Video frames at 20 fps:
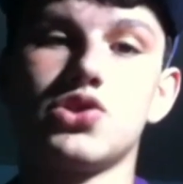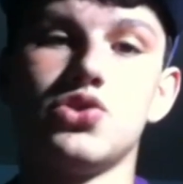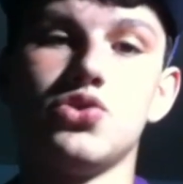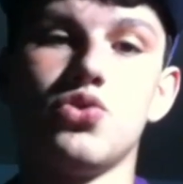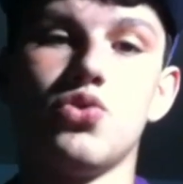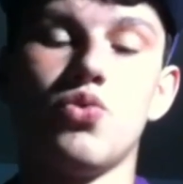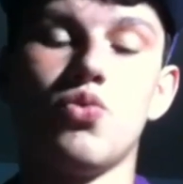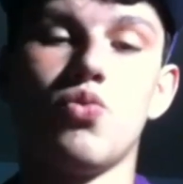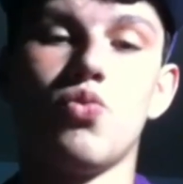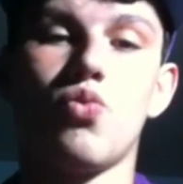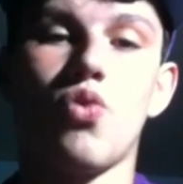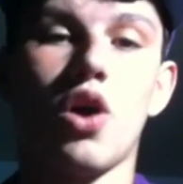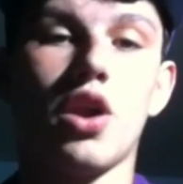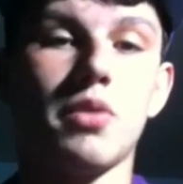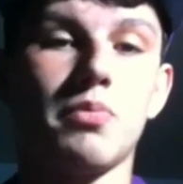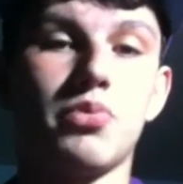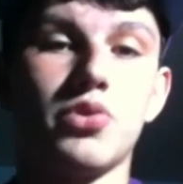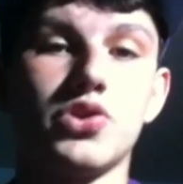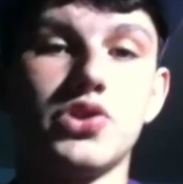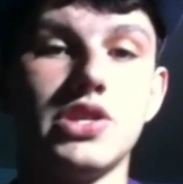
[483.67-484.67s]
to
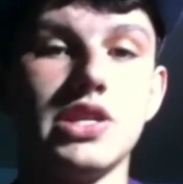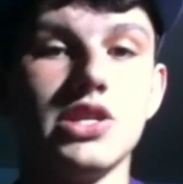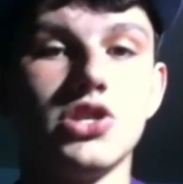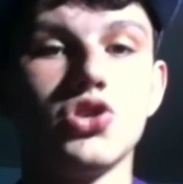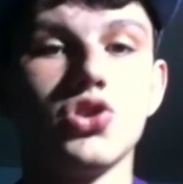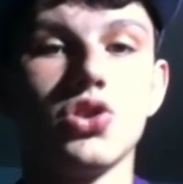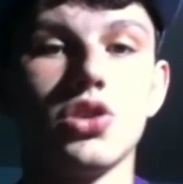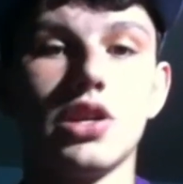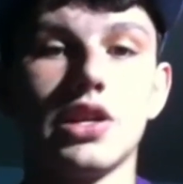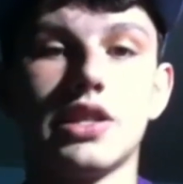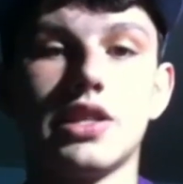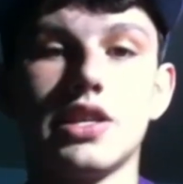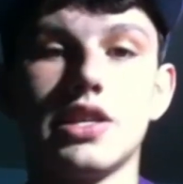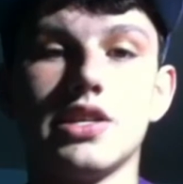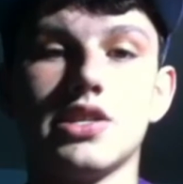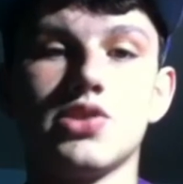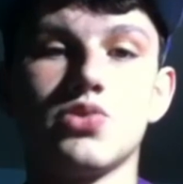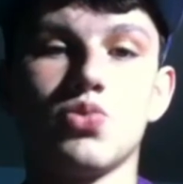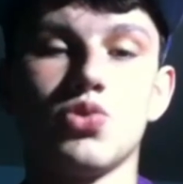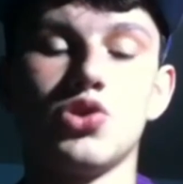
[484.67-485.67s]
run a procedure like
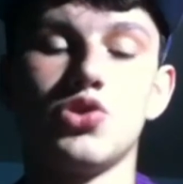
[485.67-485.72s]
this,